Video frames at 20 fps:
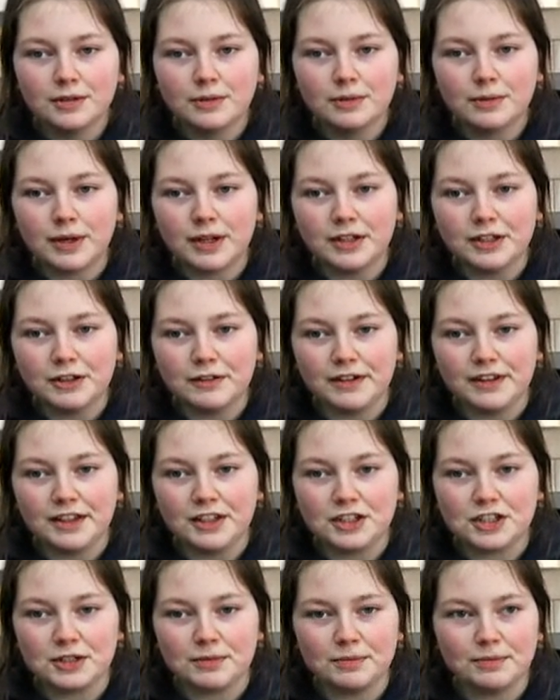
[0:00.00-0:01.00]
when you're in the
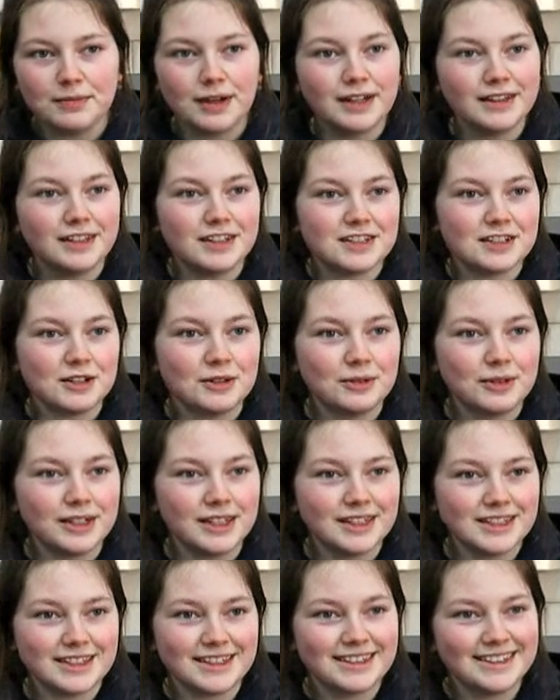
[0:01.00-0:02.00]
gym and there's no
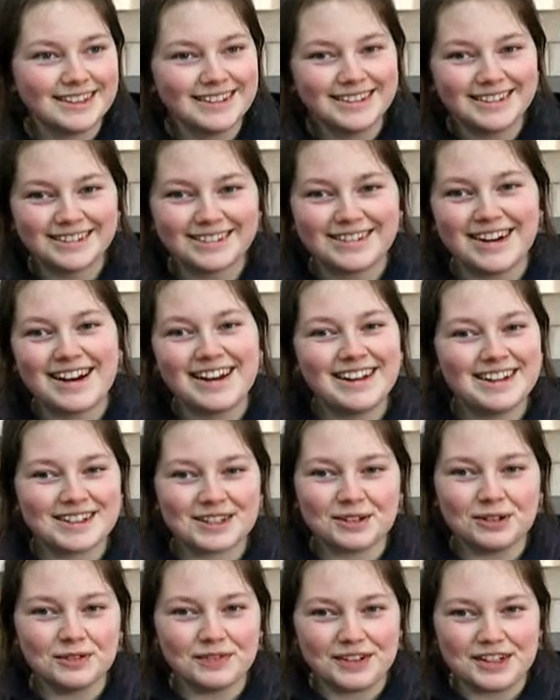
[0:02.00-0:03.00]
heating or any
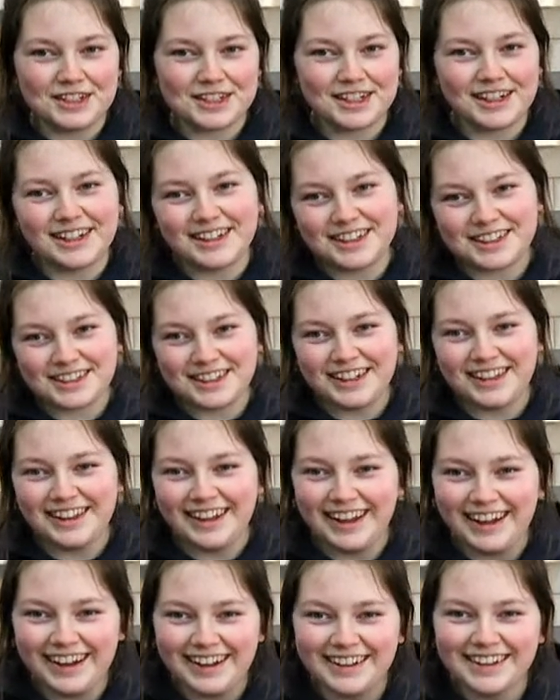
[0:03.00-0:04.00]
sort of insulation in
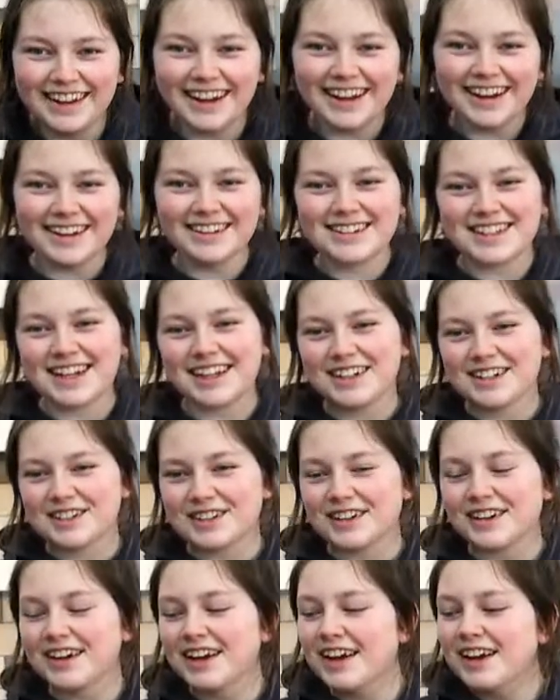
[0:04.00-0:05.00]
there. Hello,
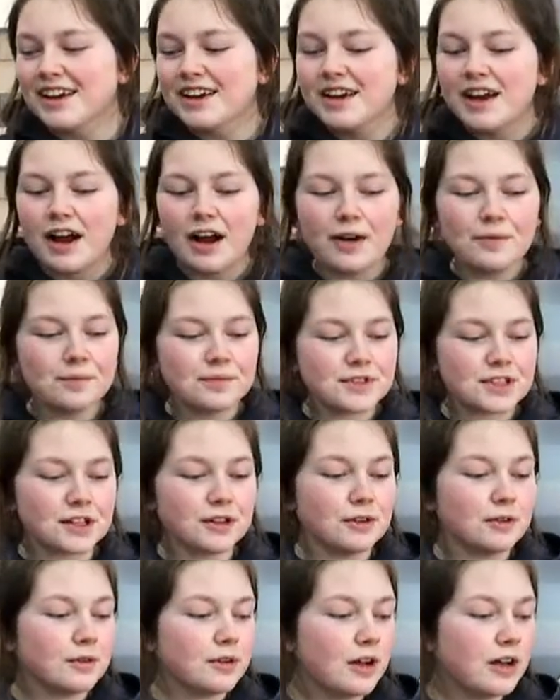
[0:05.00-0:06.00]
Sandra.
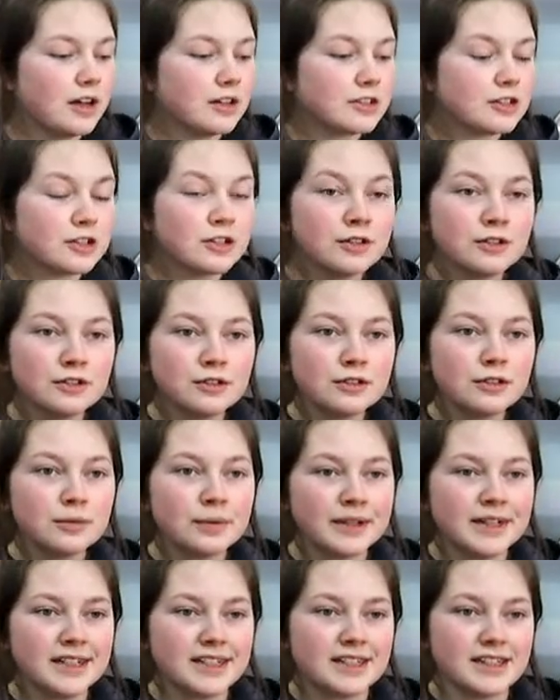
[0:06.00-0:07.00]
So two
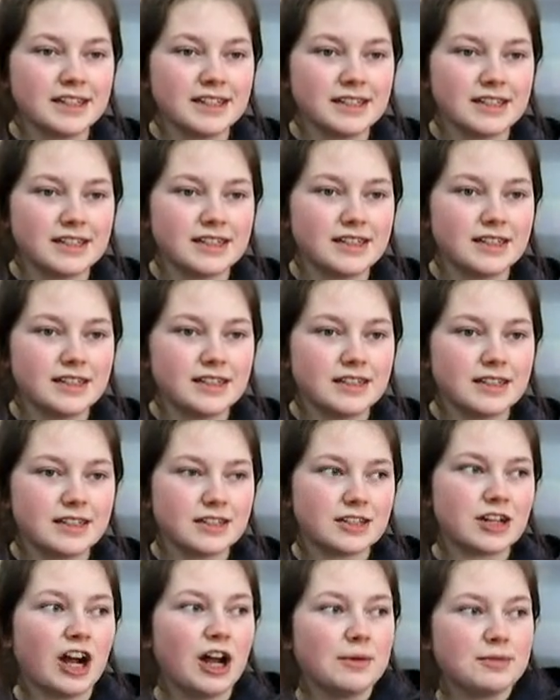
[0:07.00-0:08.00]

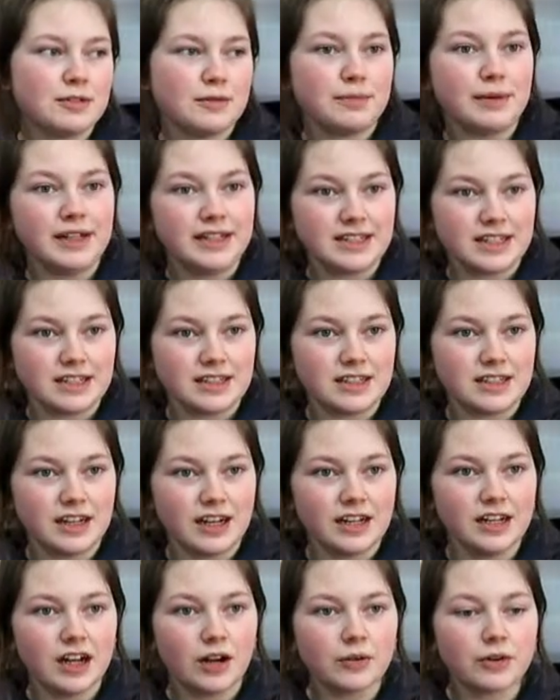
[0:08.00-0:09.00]
types of pizzas
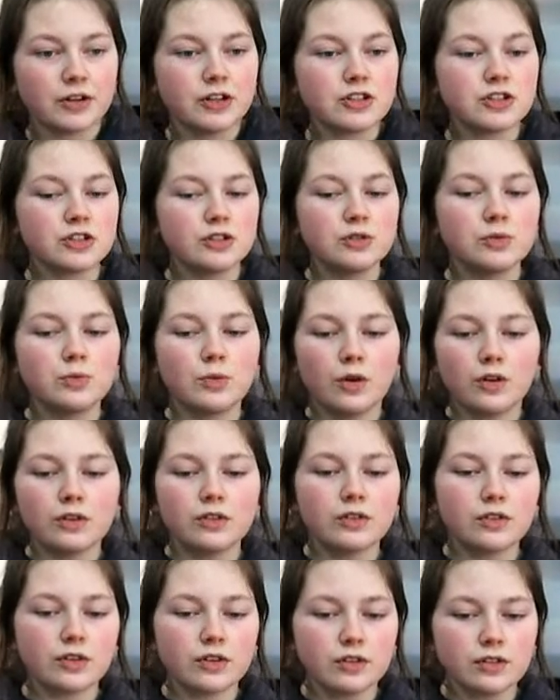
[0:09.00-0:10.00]
today. I'm going to do
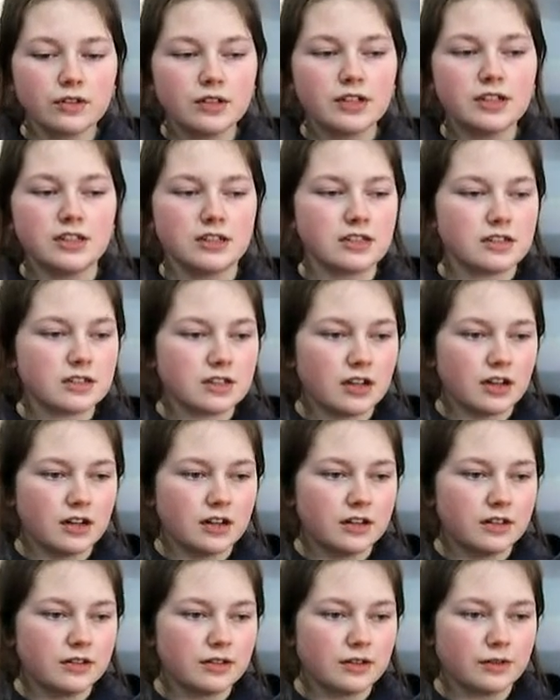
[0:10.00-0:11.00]
one that is
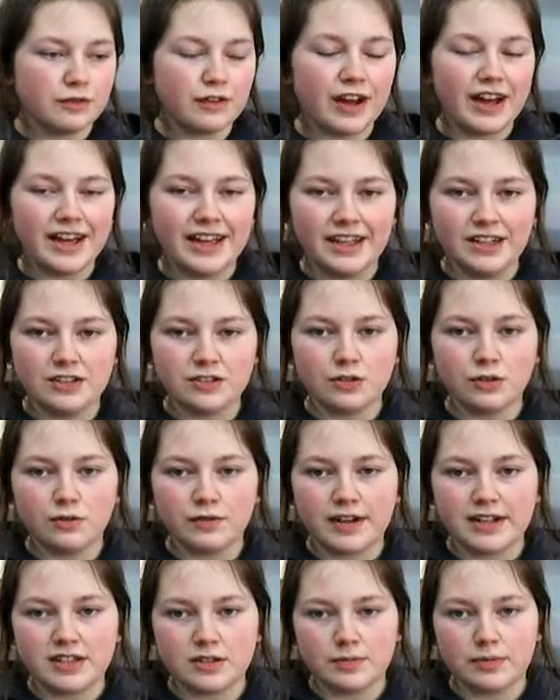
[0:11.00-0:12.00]
the fathead sort of
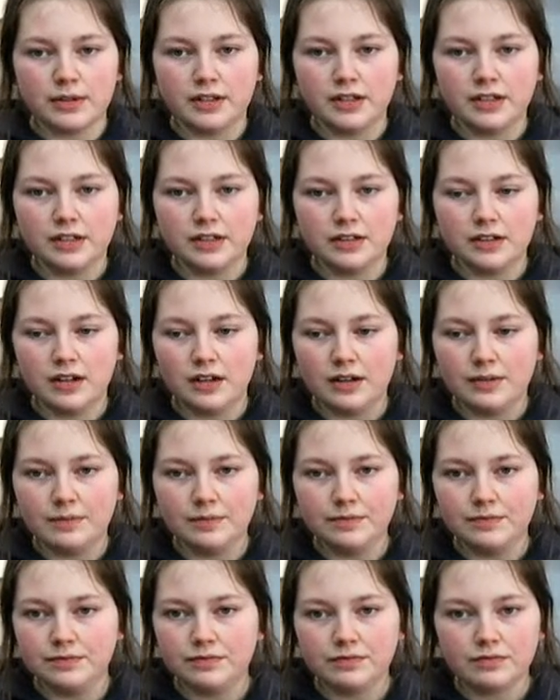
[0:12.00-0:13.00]
recipe.
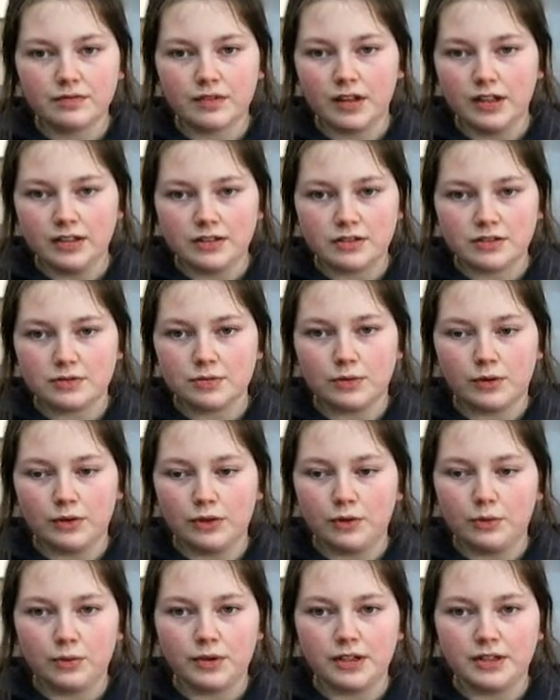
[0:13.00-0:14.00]
It's one
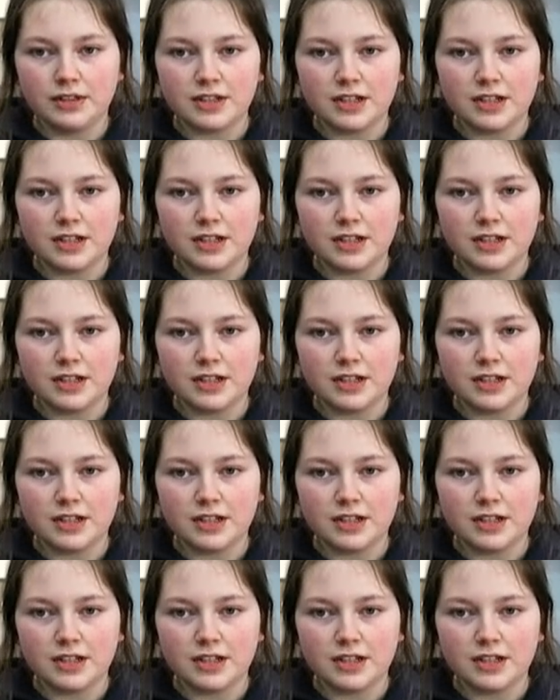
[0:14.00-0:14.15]
that we